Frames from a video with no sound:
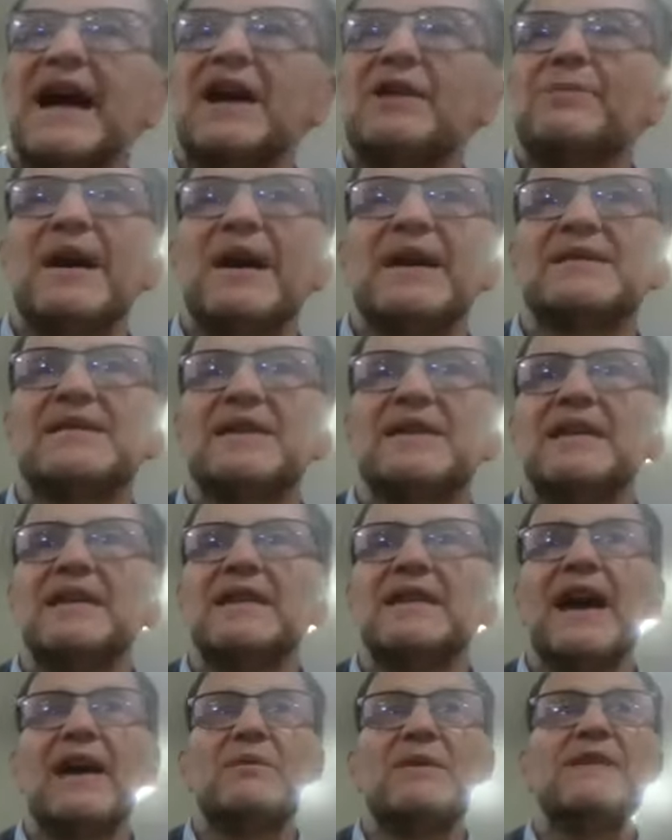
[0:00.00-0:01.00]
Karpas
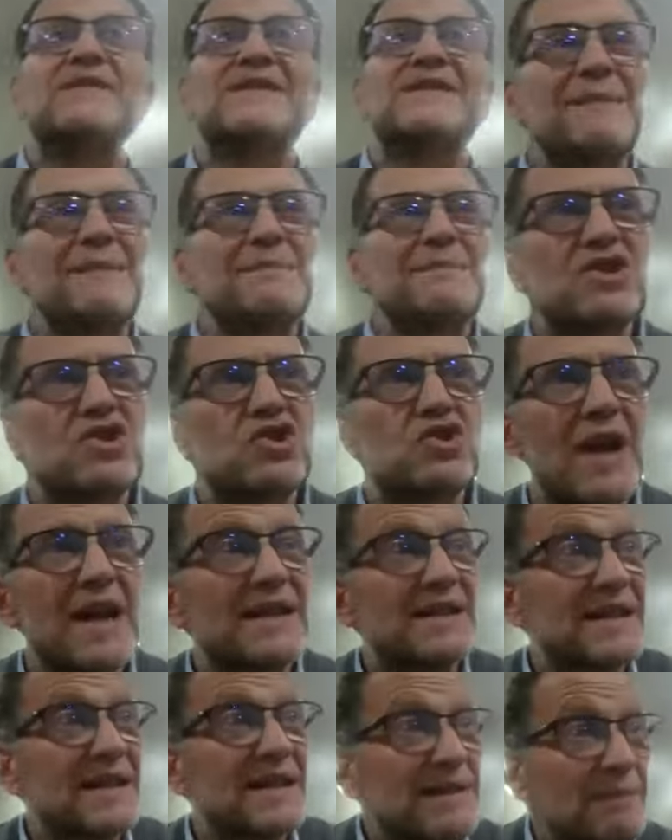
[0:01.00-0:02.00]
in there. And we've
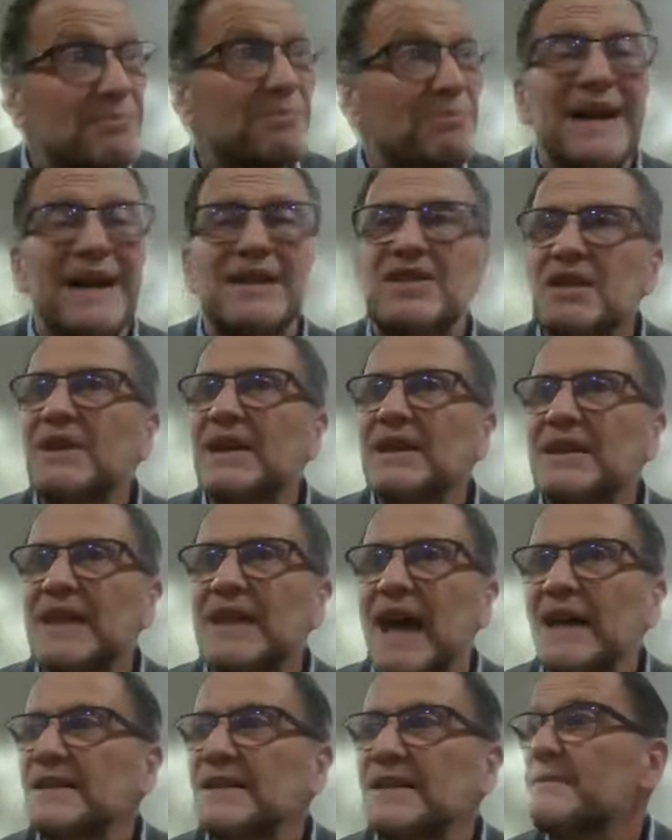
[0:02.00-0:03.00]
demonstrated by doing
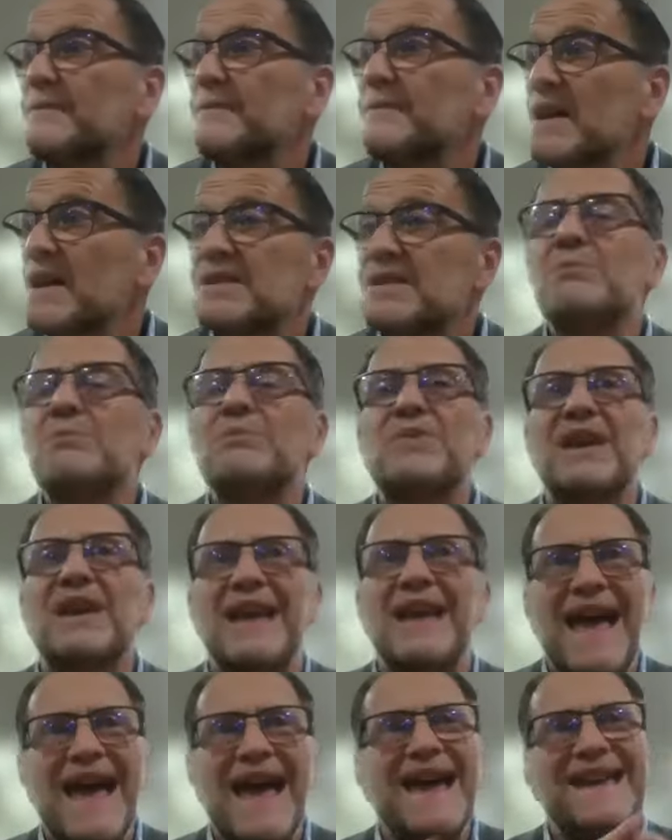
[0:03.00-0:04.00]
that
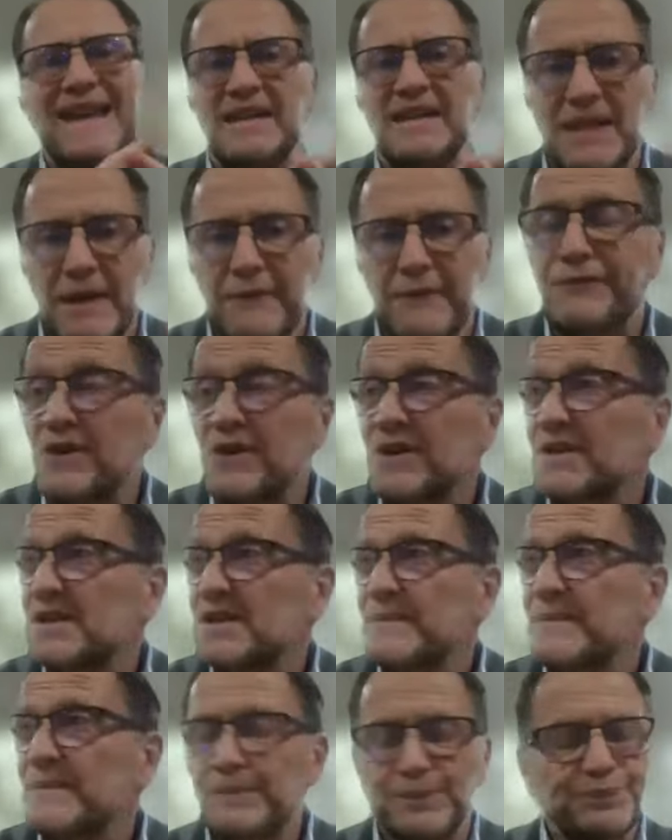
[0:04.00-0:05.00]
something A, different,